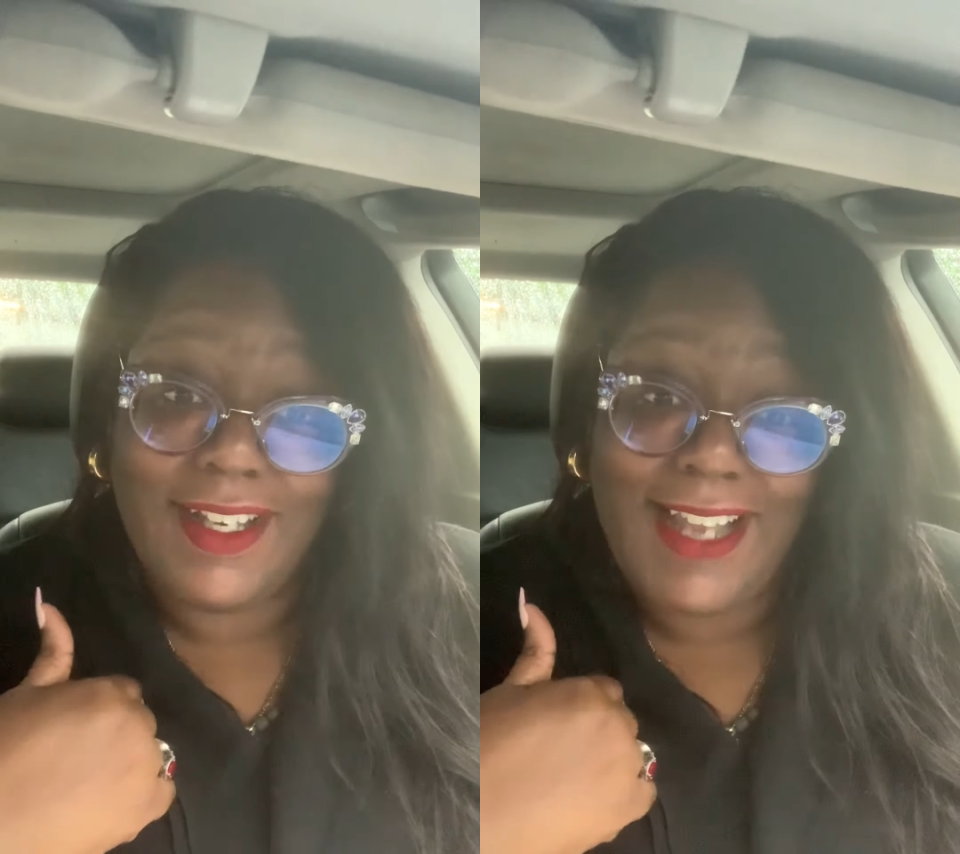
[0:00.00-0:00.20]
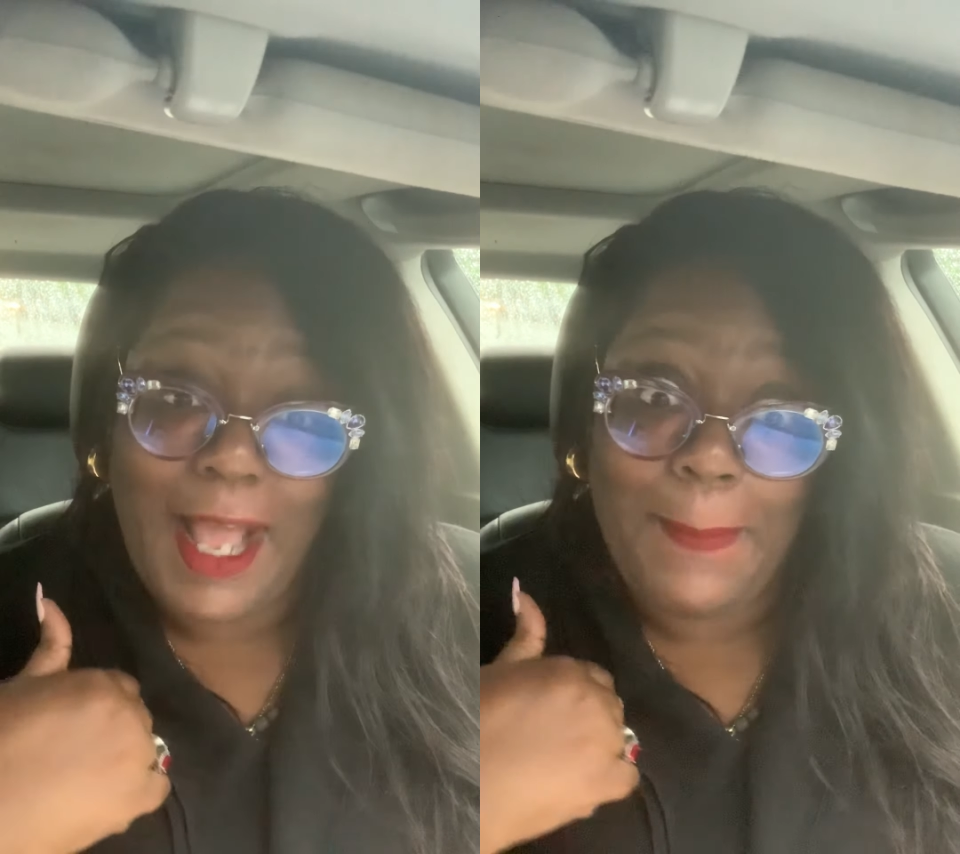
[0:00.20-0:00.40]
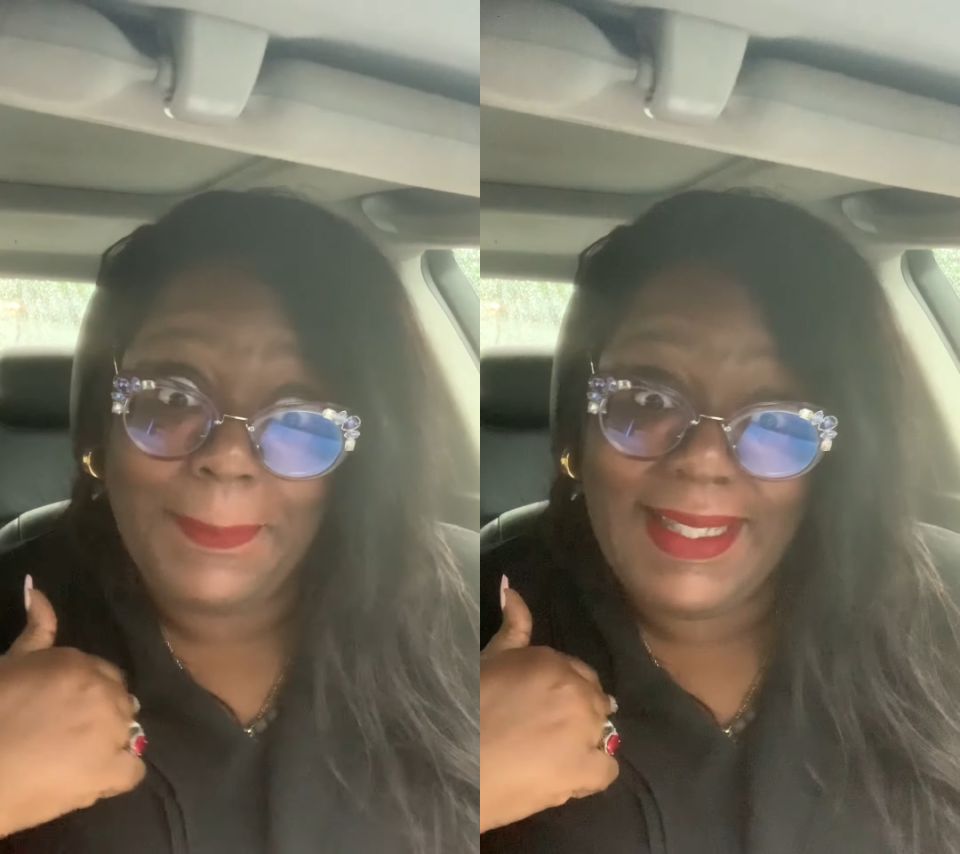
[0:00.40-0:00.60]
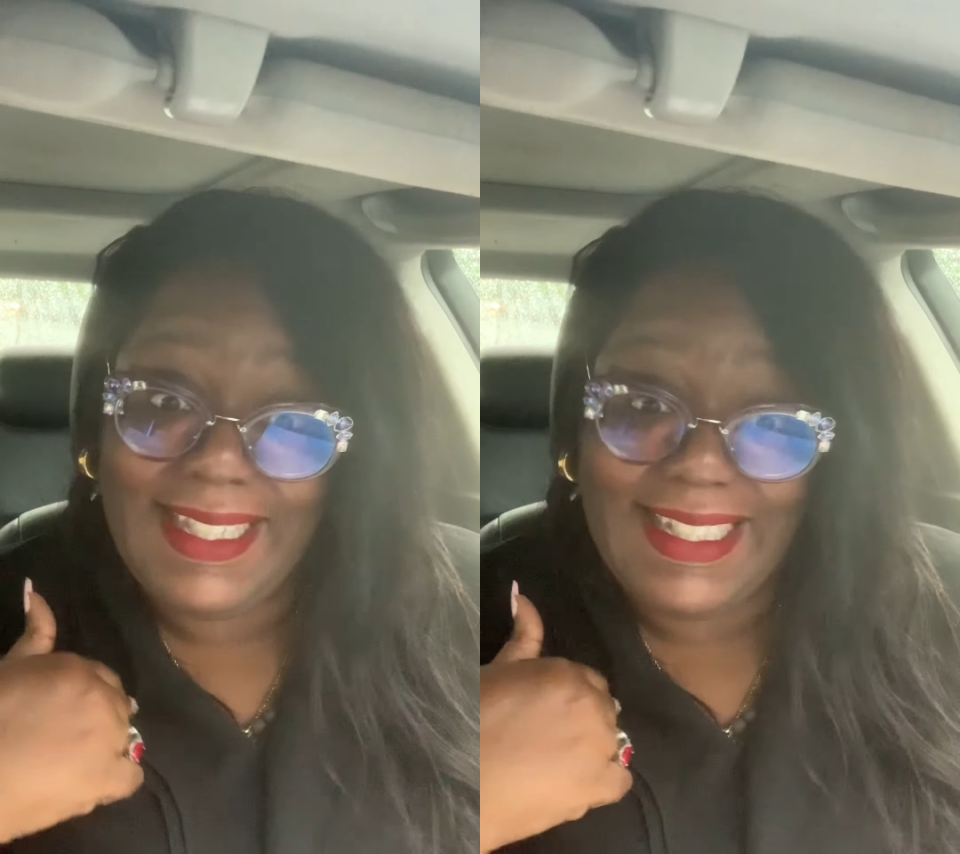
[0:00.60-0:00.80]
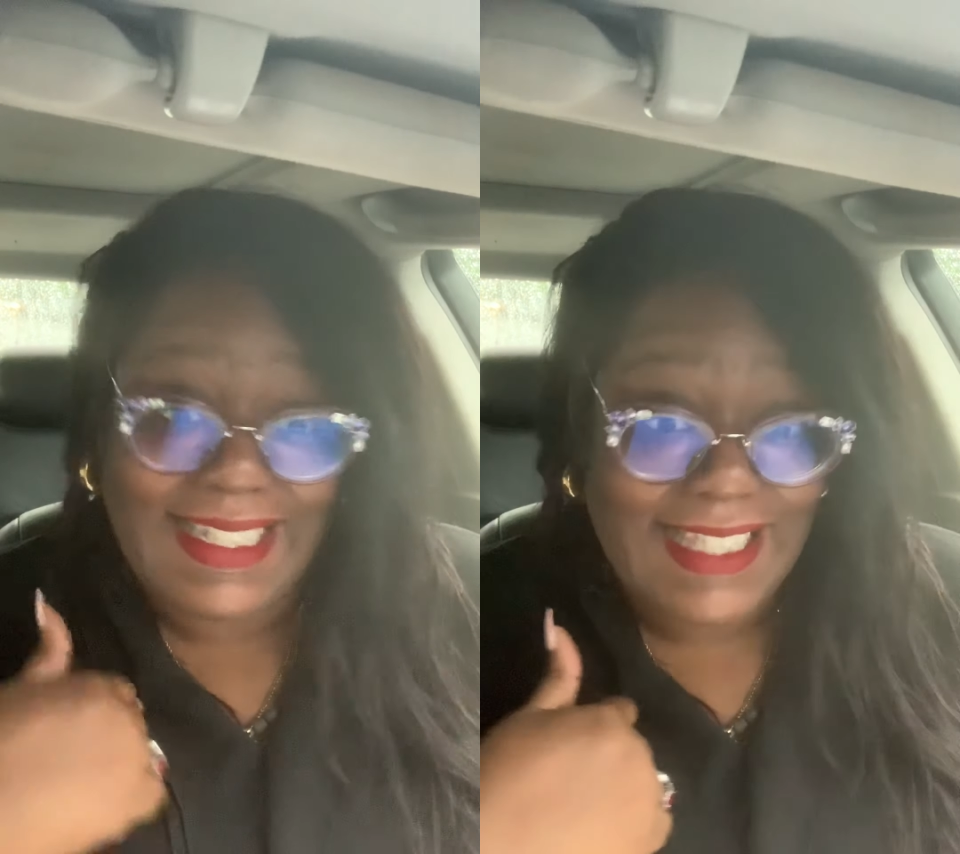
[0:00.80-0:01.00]
not
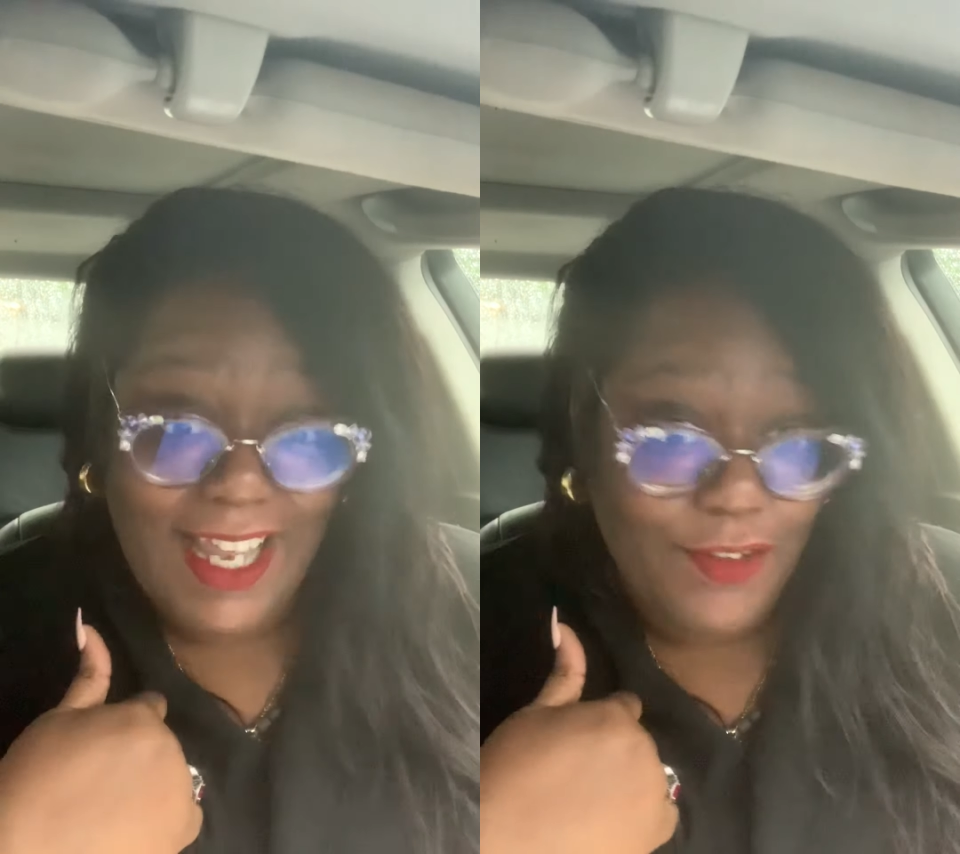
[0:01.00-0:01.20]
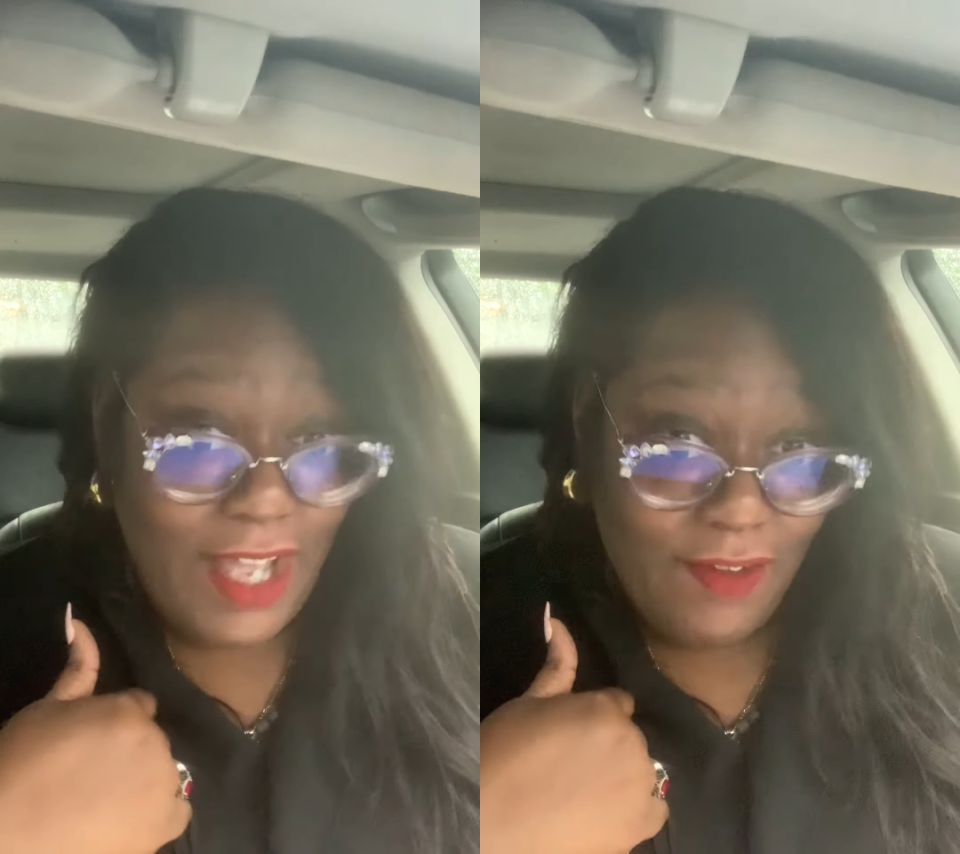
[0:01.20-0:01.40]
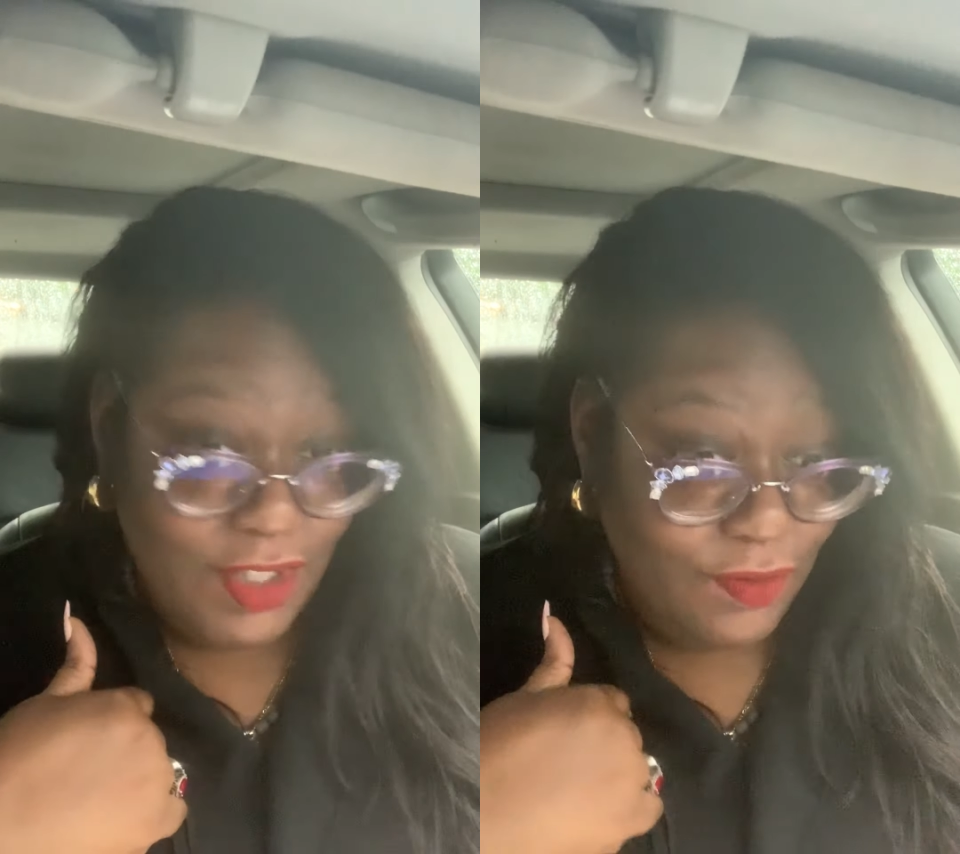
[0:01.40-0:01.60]
me, because I don't have any